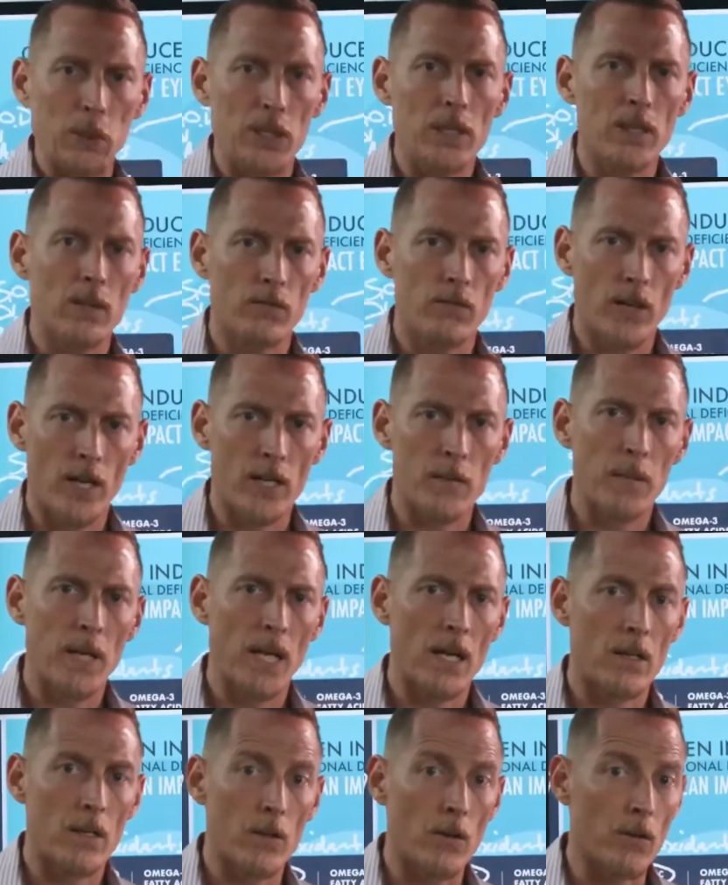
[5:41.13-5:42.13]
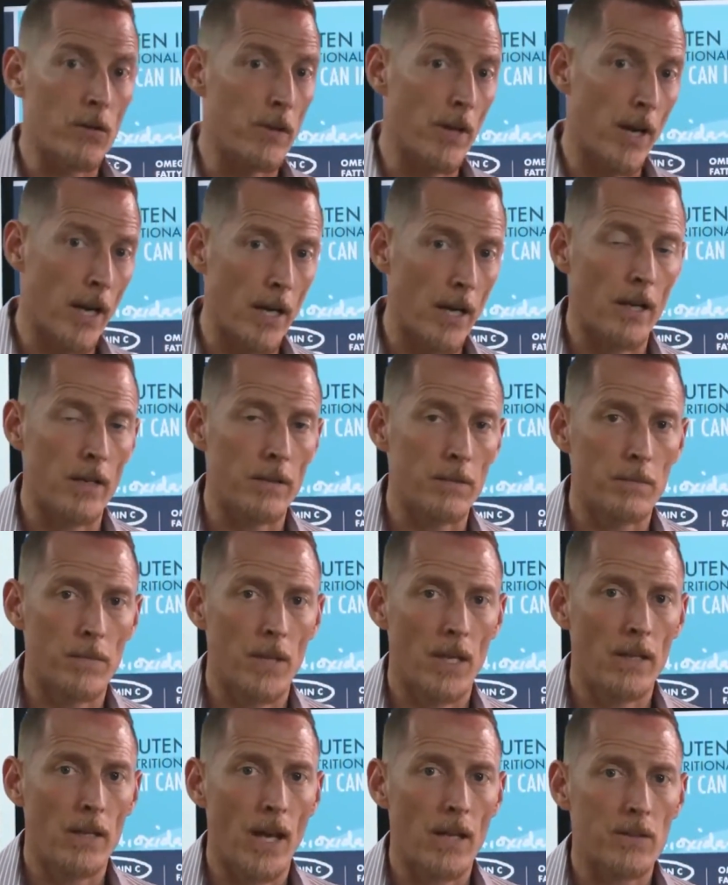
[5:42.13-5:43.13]
plenty of vitamin A in your diet.
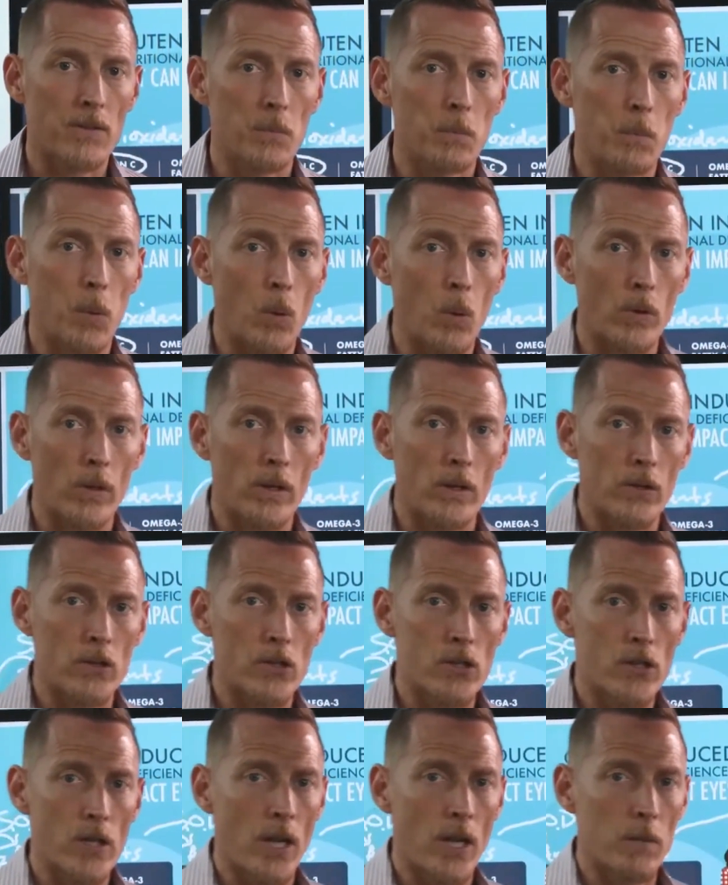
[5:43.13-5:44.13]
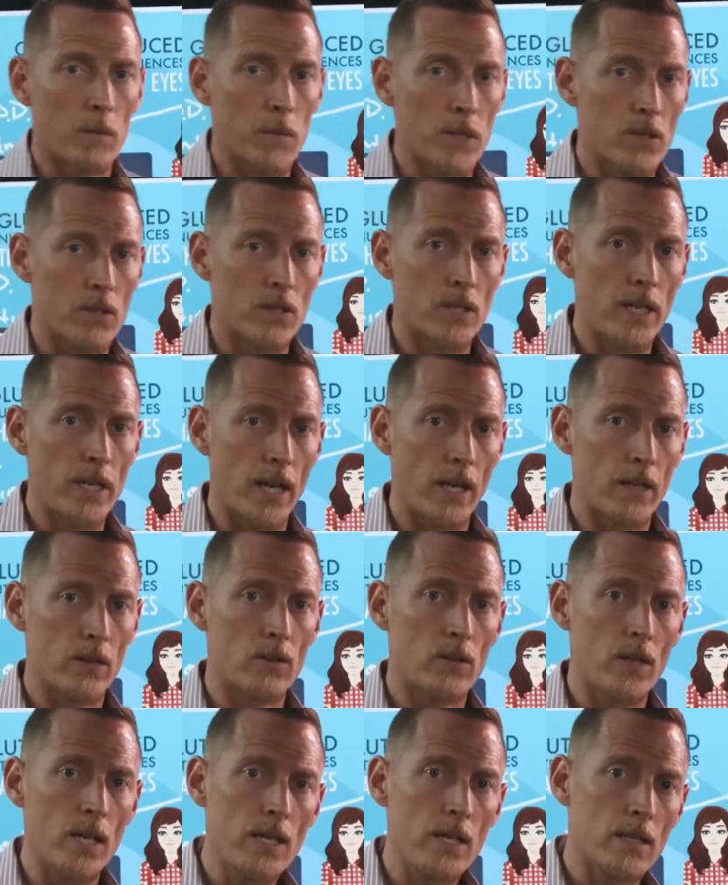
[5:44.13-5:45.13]
And that's important to understand because, again,
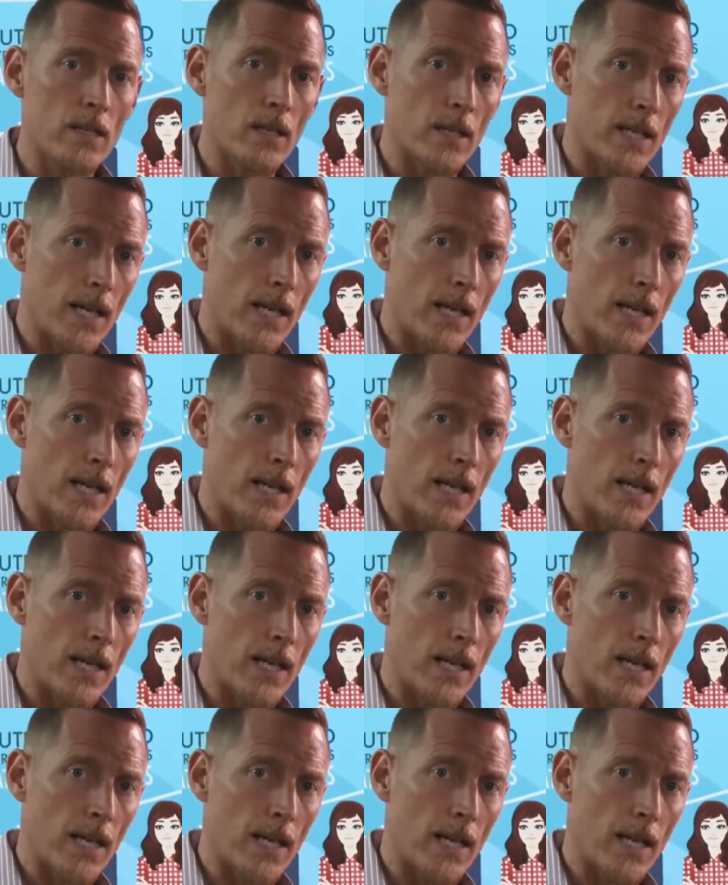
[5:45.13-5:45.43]
zinc is a